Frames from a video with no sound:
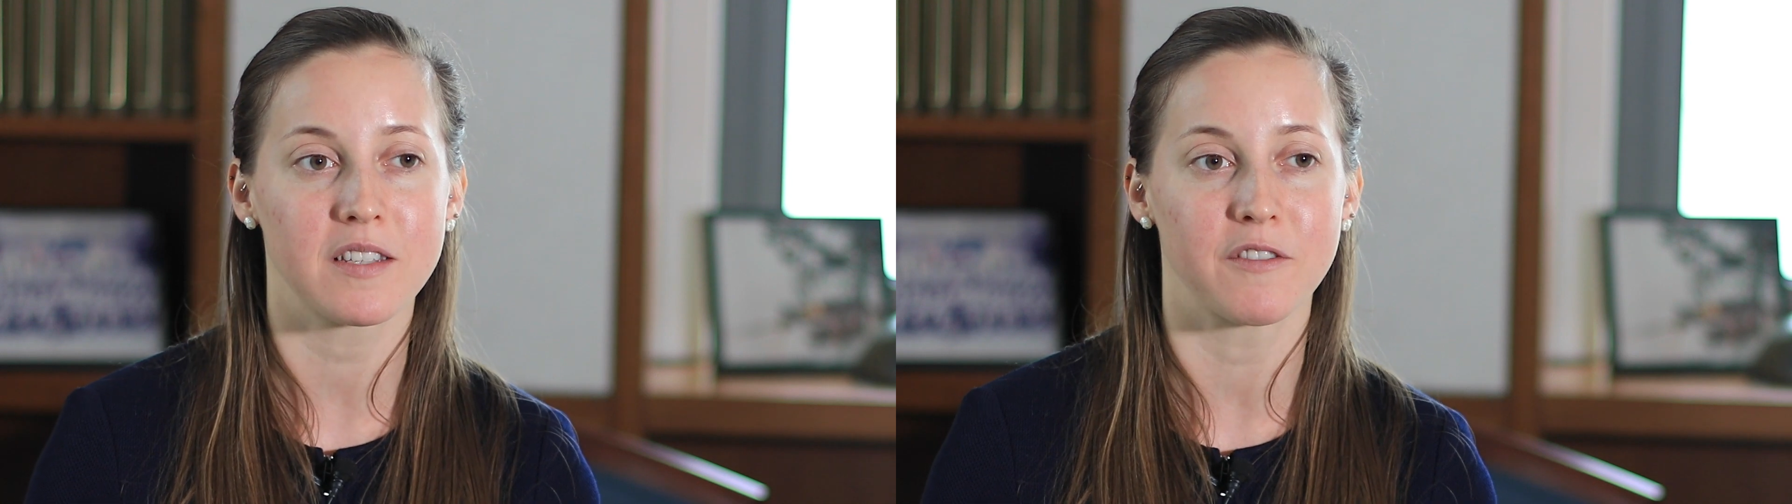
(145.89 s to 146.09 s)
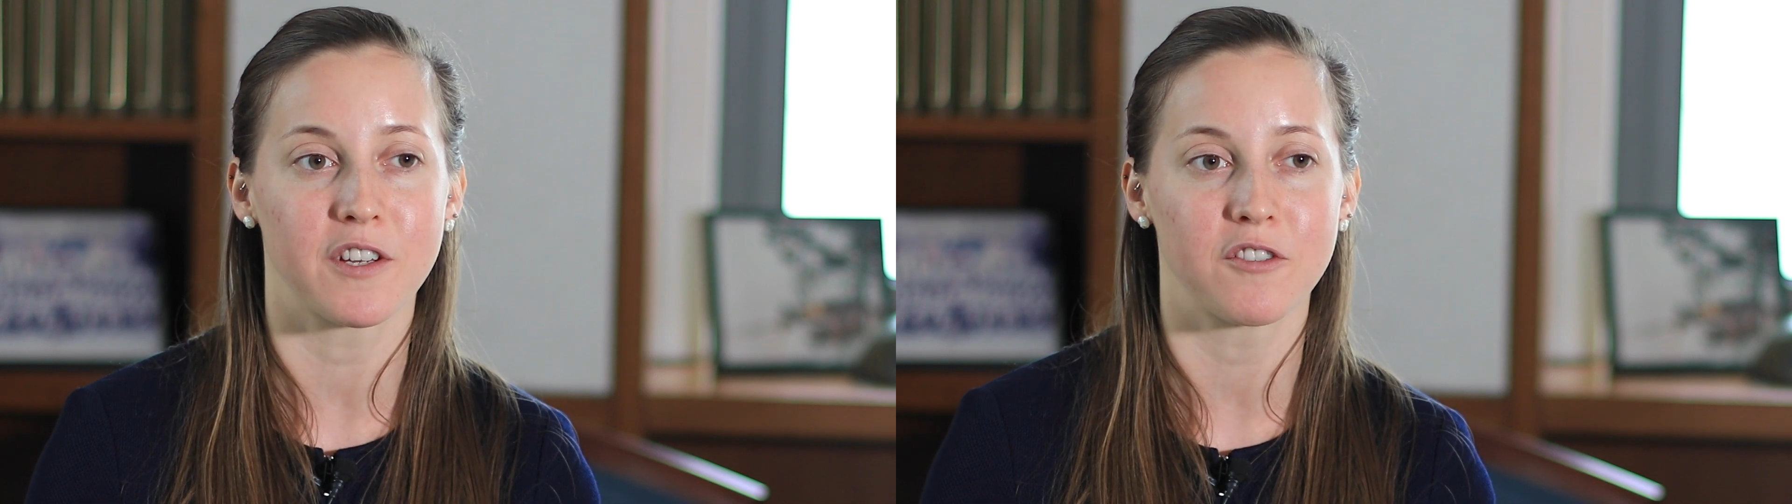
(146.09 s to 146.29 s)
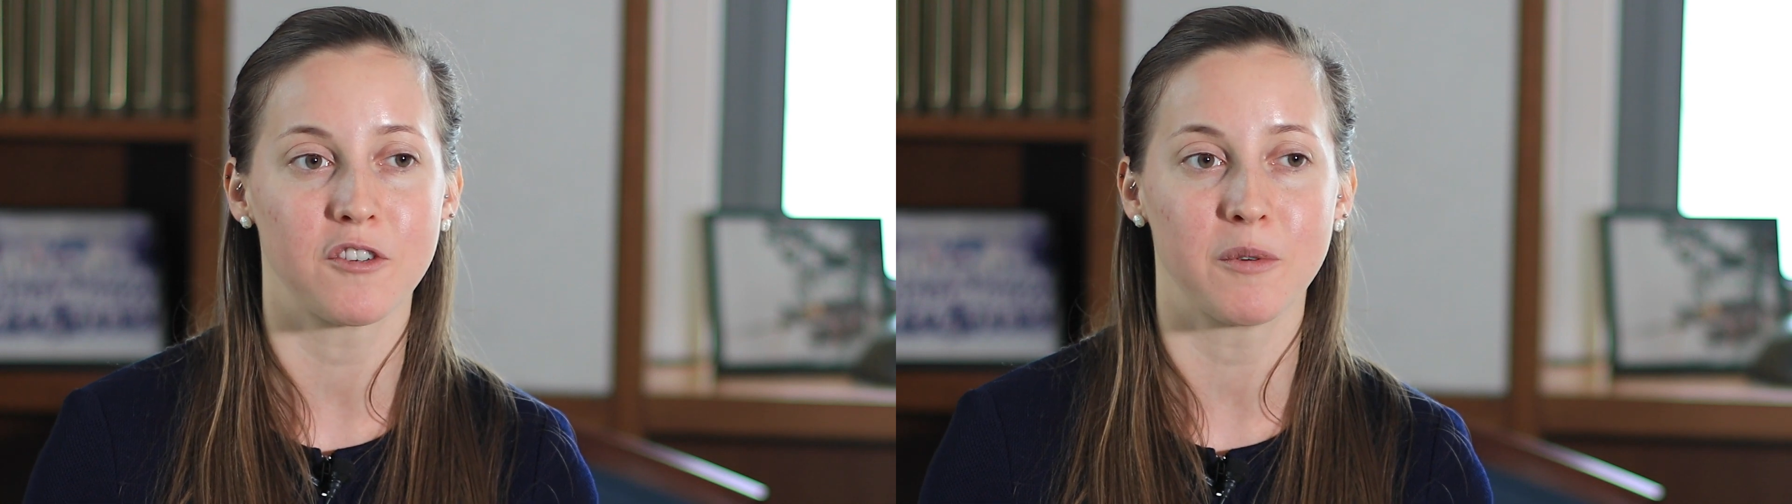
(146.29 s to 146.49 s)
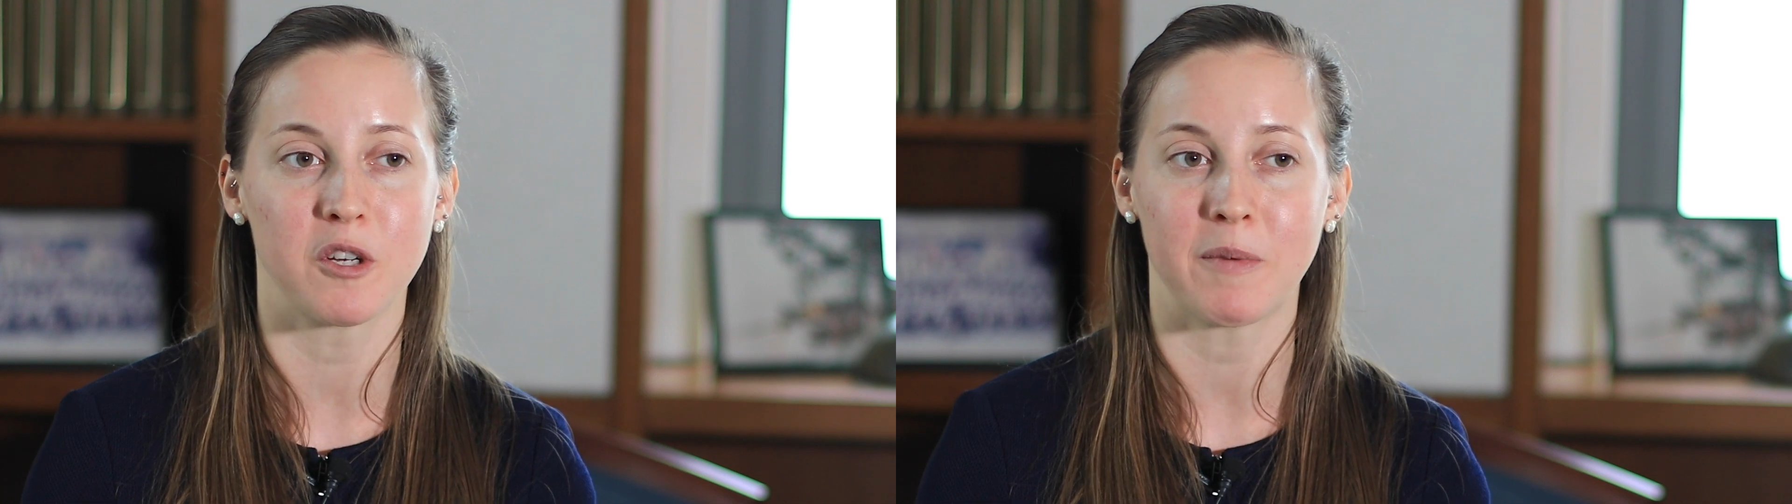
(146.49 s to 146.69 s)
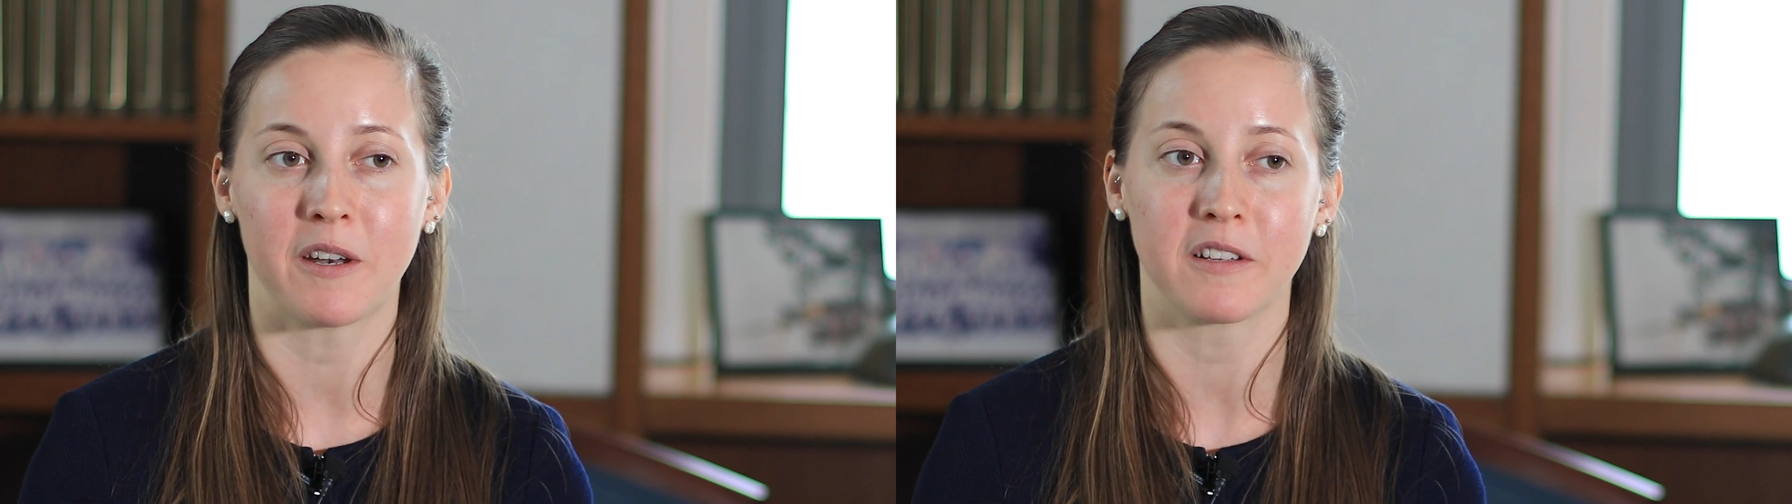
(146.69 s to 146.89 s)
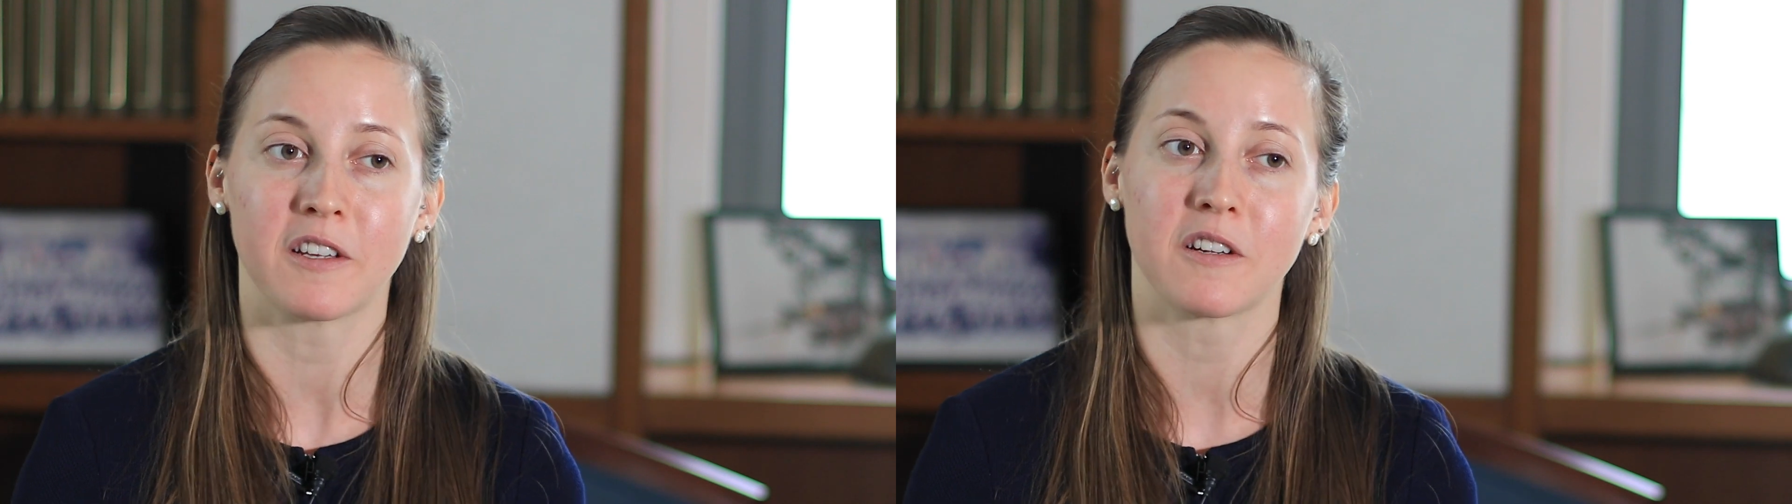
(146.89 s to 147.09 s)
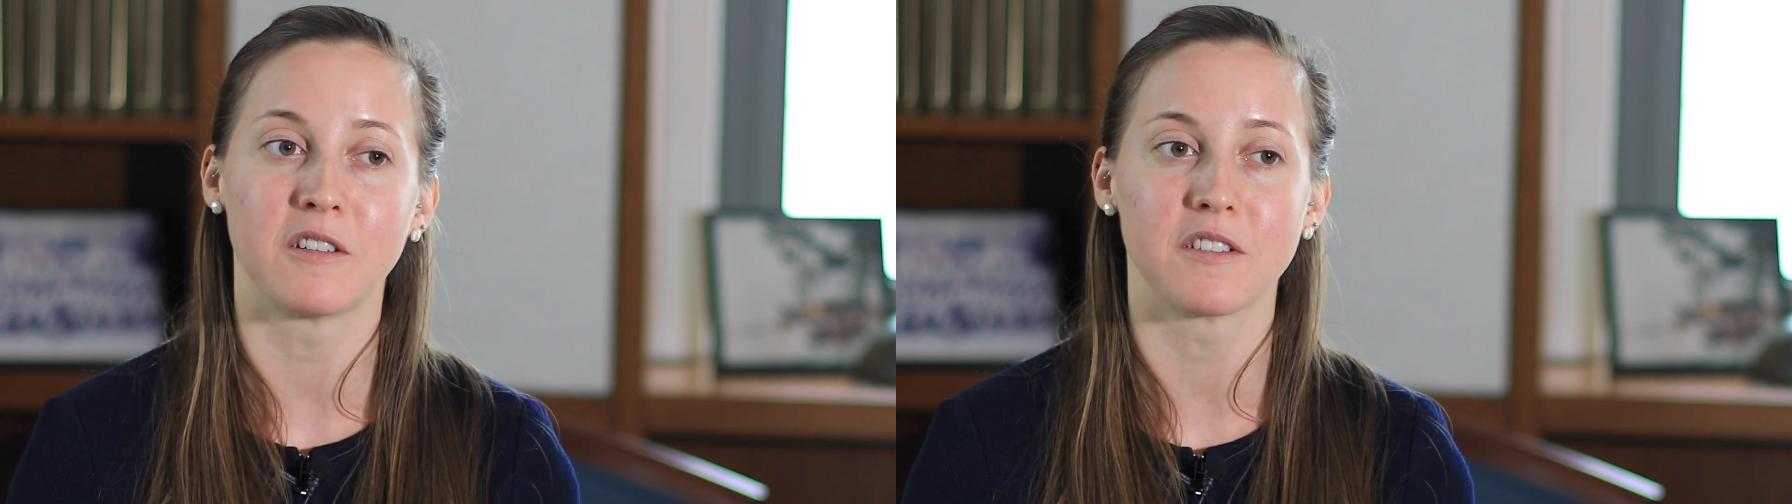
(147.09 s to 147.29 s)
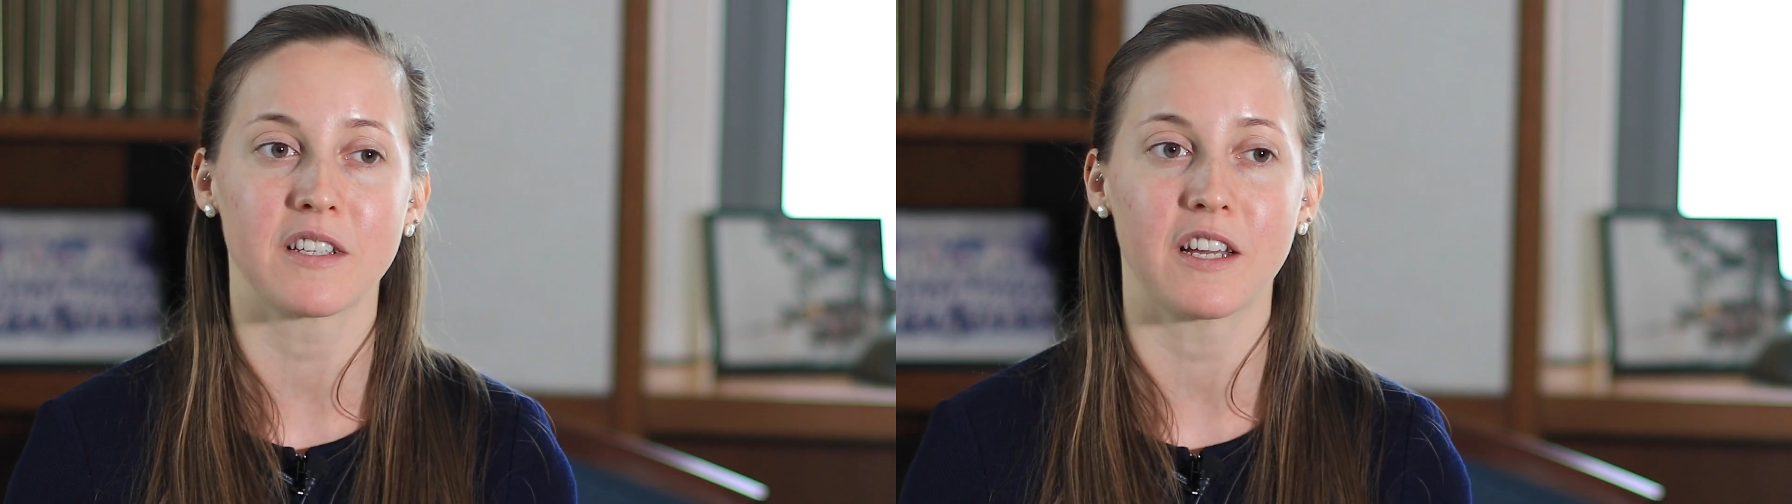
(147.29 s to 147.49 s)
I've done two independent clinicals